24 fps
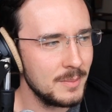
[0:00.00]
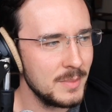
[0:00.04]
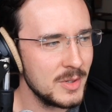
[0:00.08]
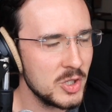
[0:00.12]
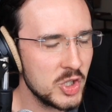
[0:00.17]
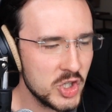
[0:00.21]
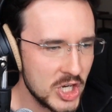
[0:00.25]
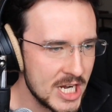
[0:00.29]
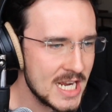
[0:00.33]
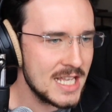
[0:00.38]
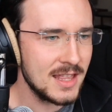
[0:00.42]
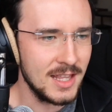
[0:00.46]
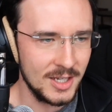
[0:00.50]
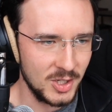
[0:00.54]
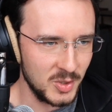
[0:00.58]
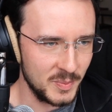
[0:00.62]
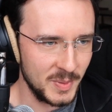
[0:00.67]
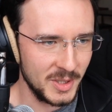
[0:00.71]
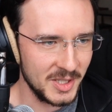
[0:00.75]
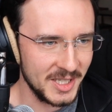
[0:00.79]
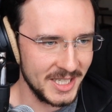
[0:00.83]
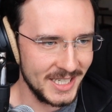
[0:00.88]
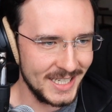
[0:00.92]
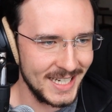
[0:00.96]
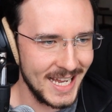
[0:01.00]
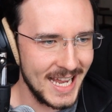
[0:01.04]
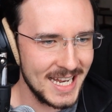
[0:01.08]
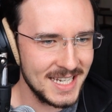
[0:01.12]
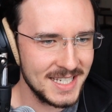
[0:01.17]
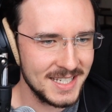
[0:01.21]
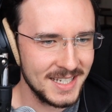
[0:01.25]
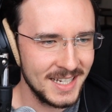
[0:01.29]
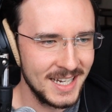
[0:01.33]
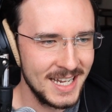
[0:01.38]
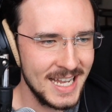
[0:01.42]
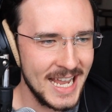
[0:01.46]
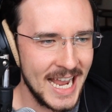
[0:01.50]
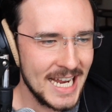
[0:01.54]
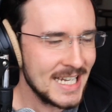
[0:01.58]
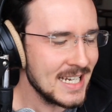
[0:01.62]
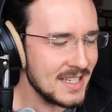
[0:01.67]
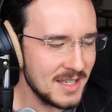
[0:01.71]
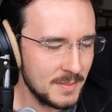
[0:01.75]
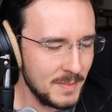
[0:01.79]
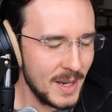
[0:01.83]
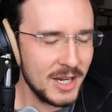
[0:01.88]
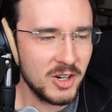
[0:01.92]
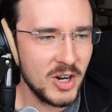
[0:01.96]
machine that you're building, and it
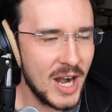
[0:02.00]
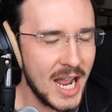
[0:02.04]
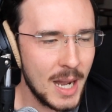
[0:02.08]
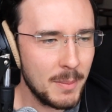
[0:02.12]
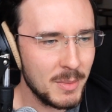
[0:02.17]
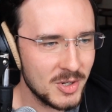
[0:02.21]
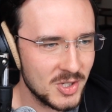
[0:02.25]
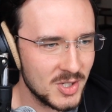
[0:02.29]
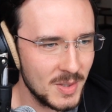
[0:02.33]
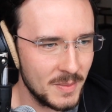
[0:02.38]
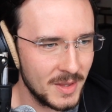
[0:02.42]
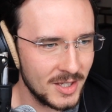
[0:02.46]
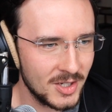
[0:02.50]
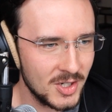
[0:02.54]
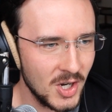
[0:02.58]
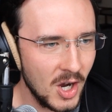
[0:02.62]
doesn't matter how much something